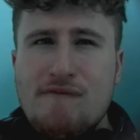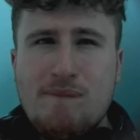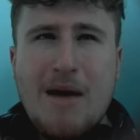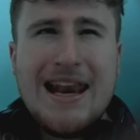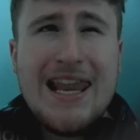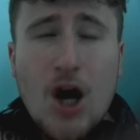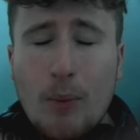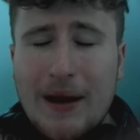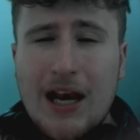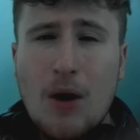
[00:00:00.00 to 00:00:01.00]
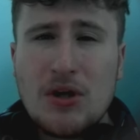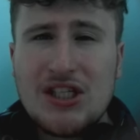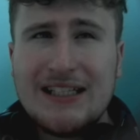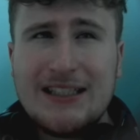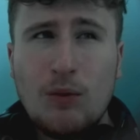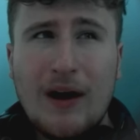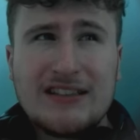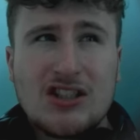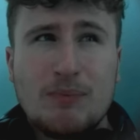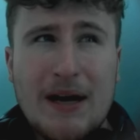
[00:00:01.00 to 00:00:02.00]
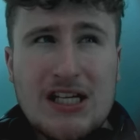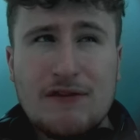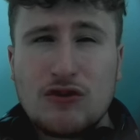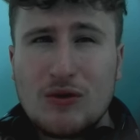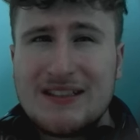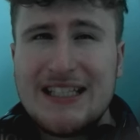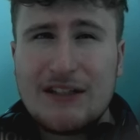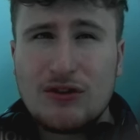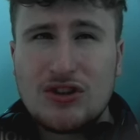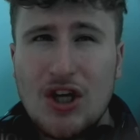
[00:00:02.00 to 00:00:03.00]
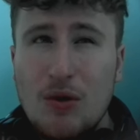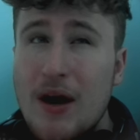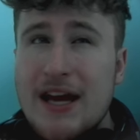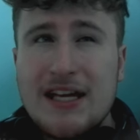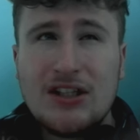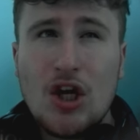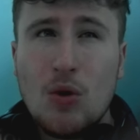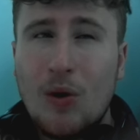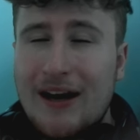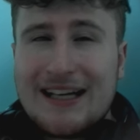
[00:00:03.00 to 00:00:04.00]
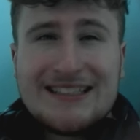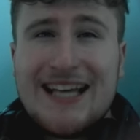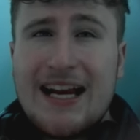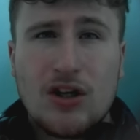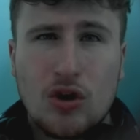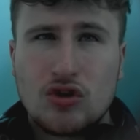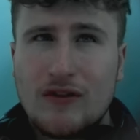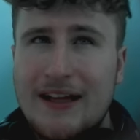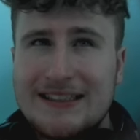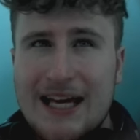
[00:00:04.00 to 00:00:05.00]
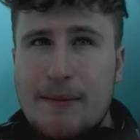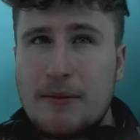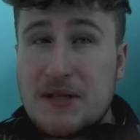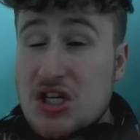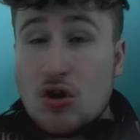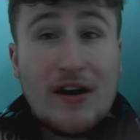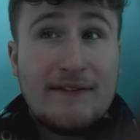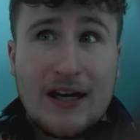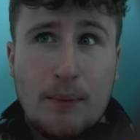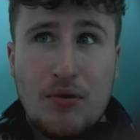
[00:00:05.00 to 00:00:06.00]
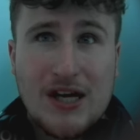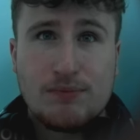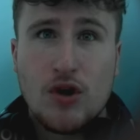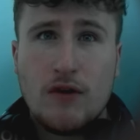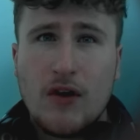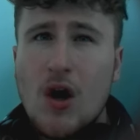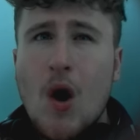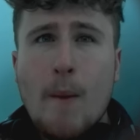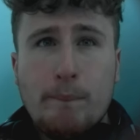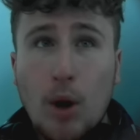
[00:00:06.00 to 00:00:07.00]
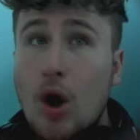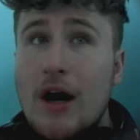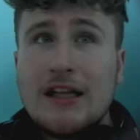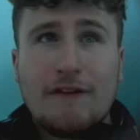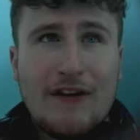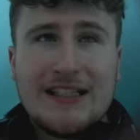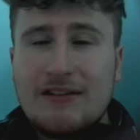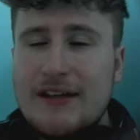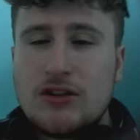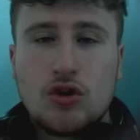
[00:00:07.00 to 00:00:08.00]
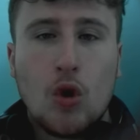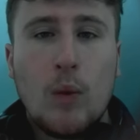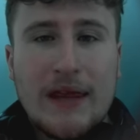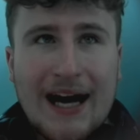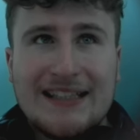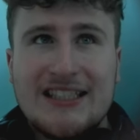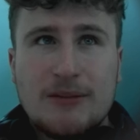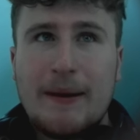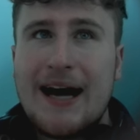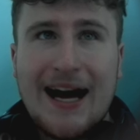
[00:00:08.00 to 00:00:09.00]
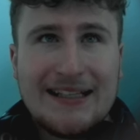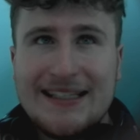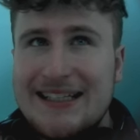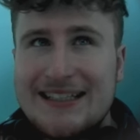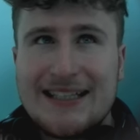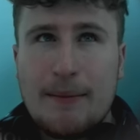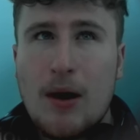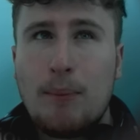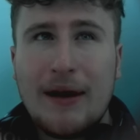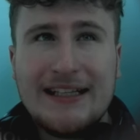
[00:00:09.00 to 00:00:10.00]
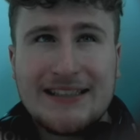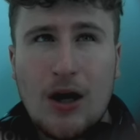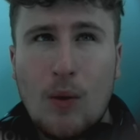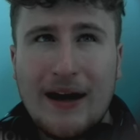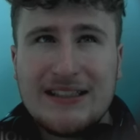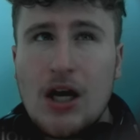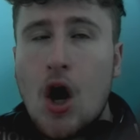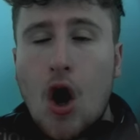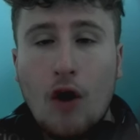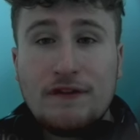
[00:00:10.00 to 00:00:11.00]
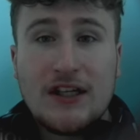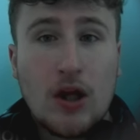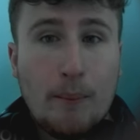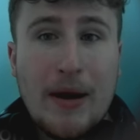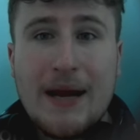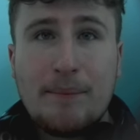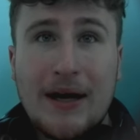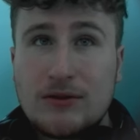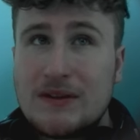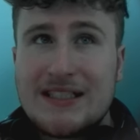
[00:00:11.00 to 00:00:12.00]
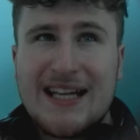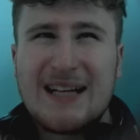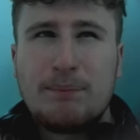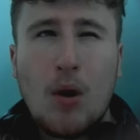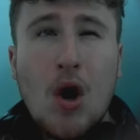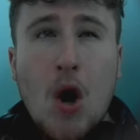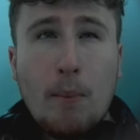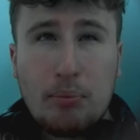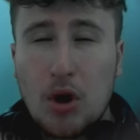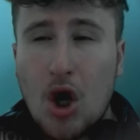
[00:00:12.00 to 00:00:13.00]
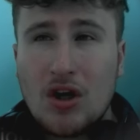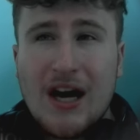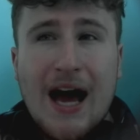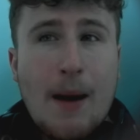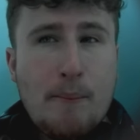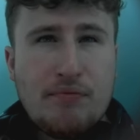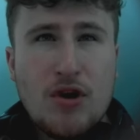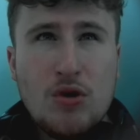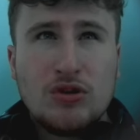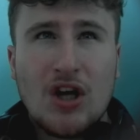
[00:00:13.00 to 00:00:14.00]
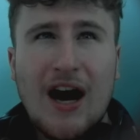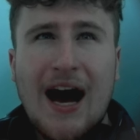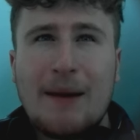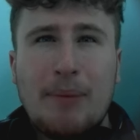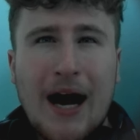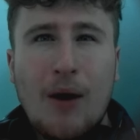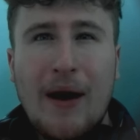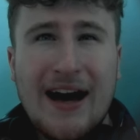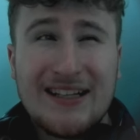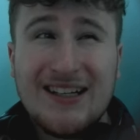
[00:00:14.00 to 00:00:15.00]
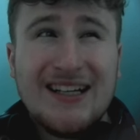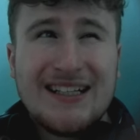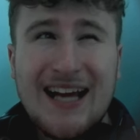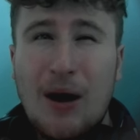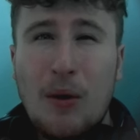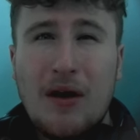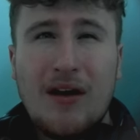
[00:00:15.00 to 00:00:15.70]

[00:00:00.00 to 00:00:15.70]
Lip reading: A little bit low agility-wise, especially for something 6'2". You do want like a technical or something like that to get him out of position, or even like a press proven. But defensively is good with anticipate and intercept. Now, playstyle-wise, obviously got a ping pass, which is nice, but block, bruiser, and power header. Now,